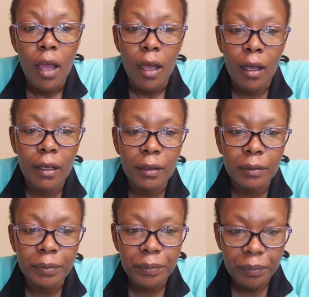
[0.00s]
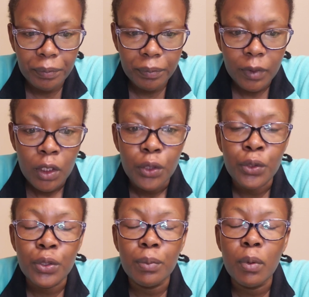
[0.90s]

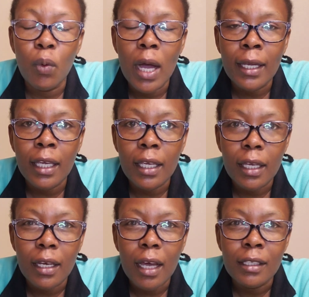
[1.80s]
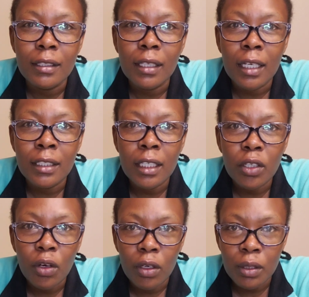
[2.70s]
You should be working in a
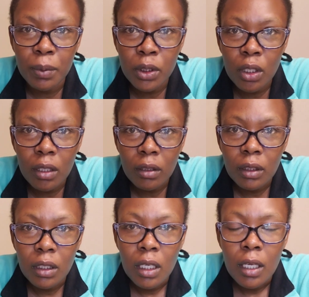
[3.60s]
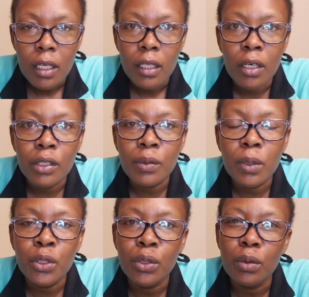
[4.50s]
certain hospital. The
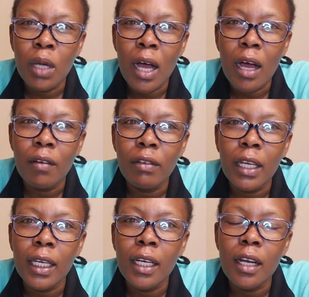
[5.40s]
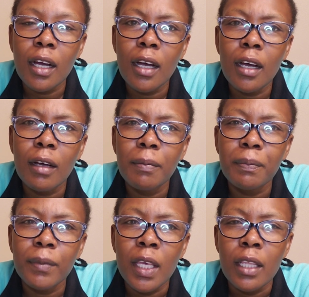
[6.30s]
hospital should have
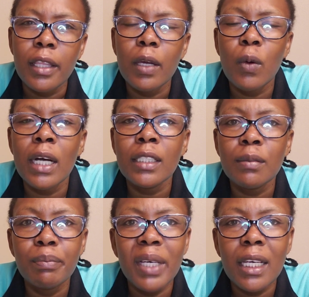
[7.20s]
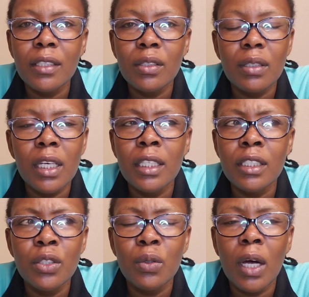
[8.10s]
they want beds,
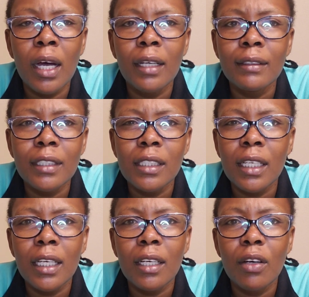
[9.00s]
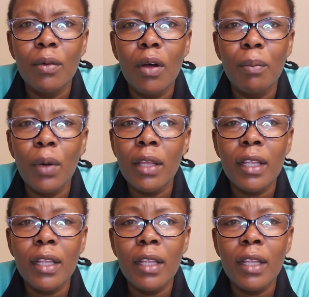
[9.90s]
80 to 100, like more